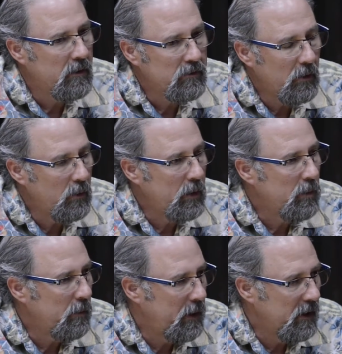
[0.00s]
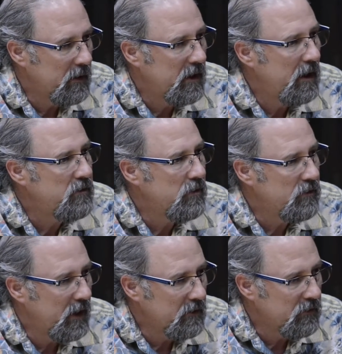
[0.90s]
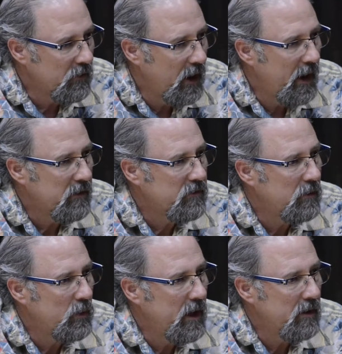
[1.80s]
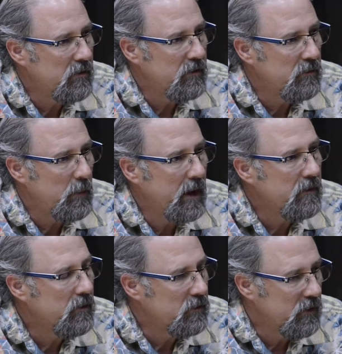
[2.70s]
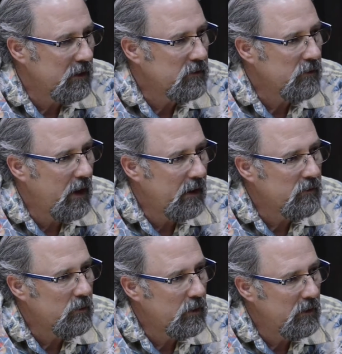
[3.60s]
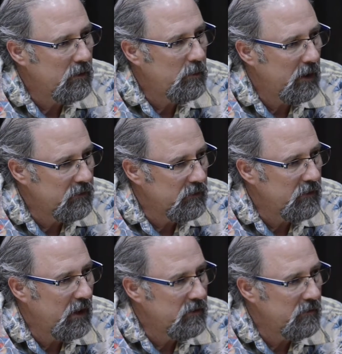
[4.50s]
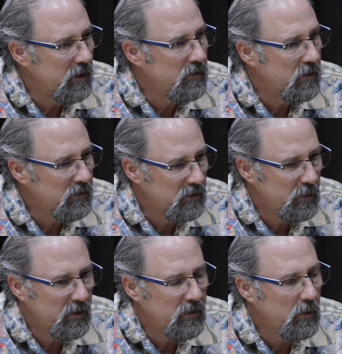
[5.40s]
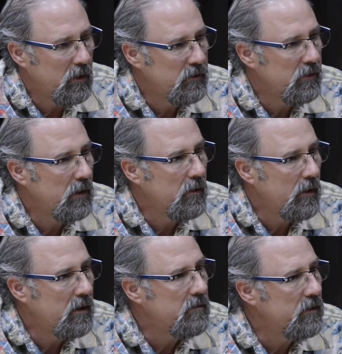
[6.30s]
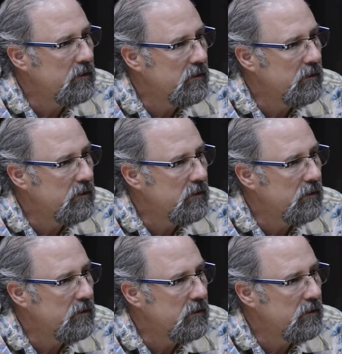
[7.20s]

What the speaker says: So we prepared catcher's extracts, and we actually spiked those extracts with pesticides of interest, especially ones that are relevant